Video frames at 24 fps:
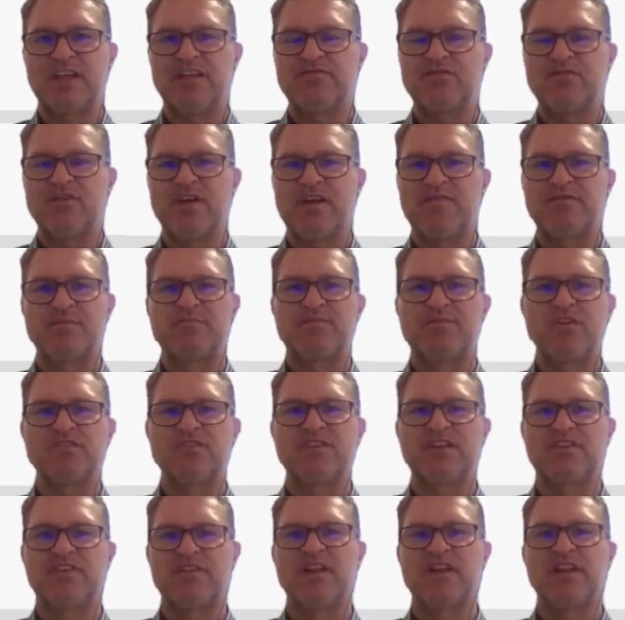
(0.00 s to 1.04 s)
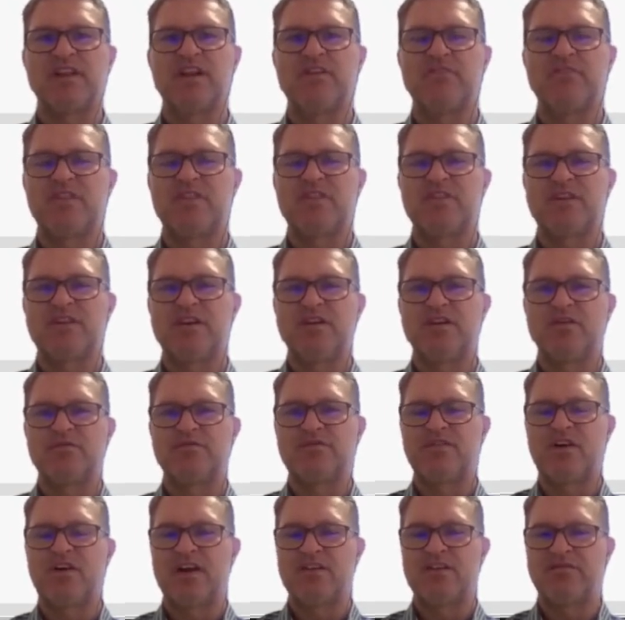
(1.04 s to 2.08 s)
If you have a project running over 3 or
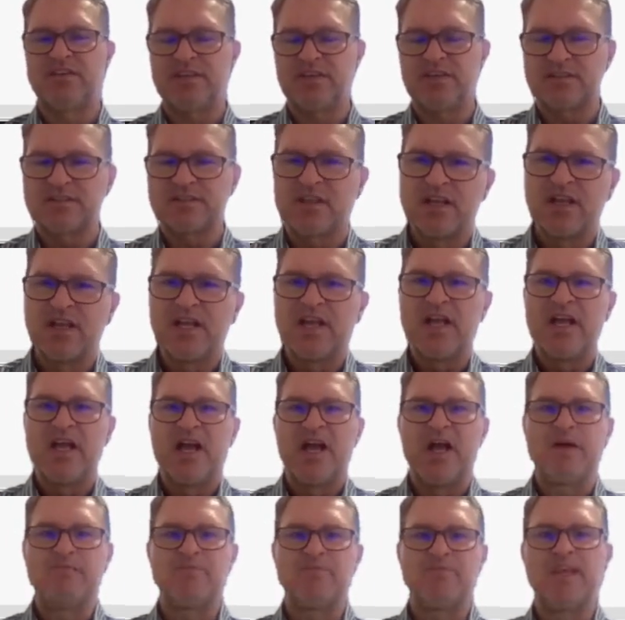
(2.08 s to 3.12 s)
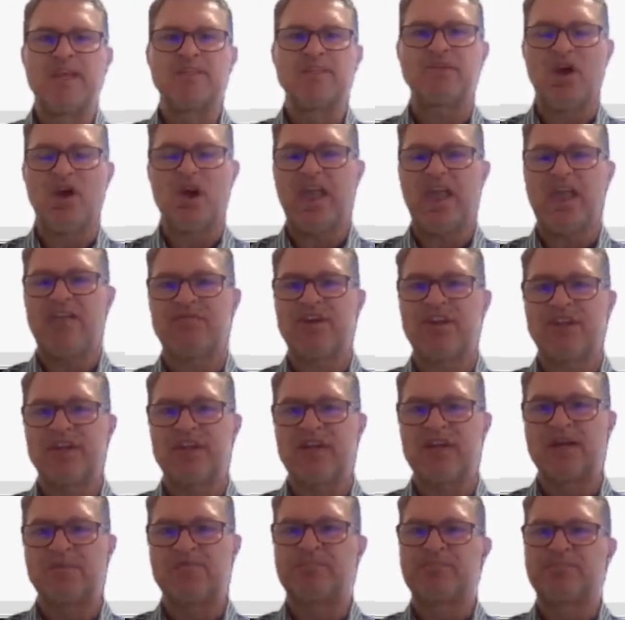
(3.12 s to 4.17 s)
5 years, there's every
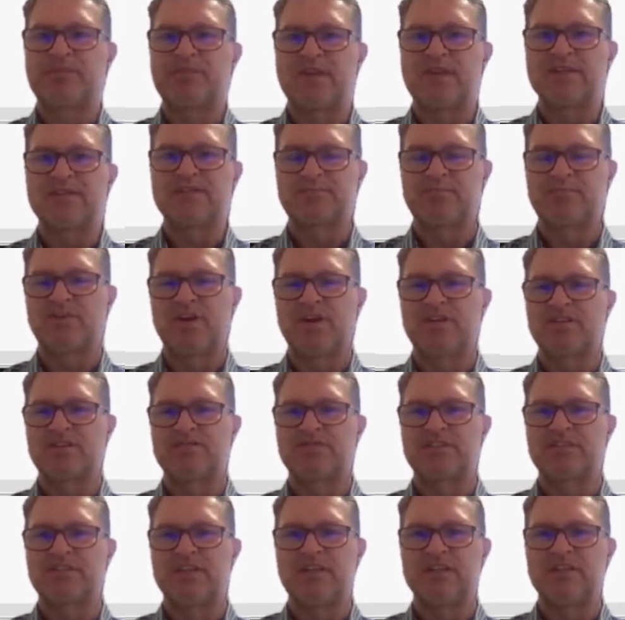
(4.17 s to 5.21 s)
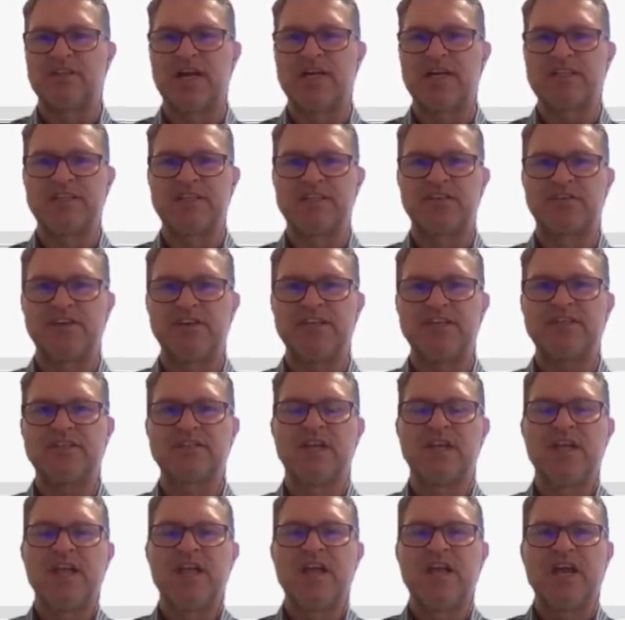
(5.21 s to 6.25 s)
year this price of steel does
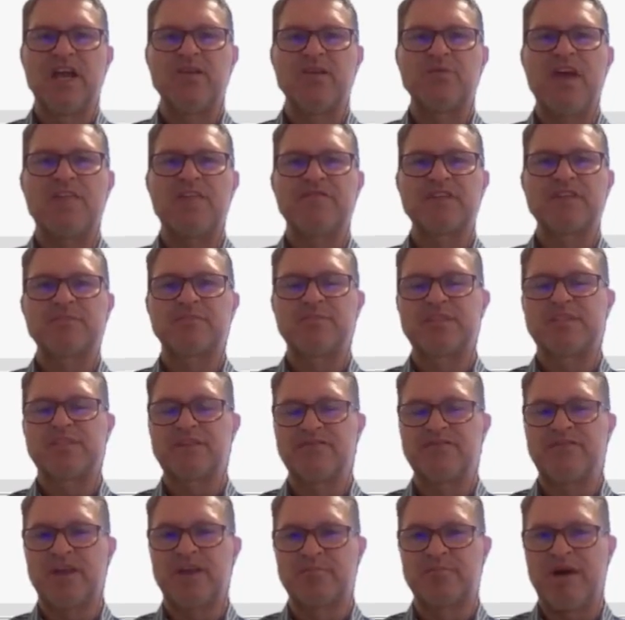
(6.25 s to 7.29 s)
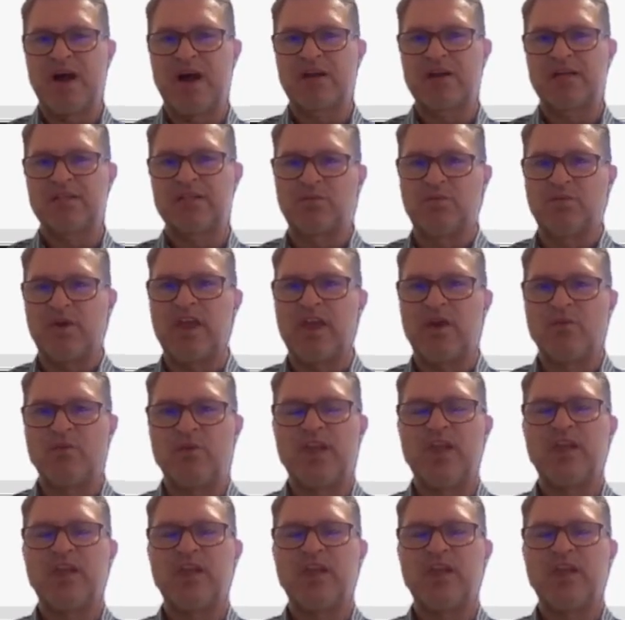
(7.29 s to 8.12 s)
increase, and we have a specific bucket where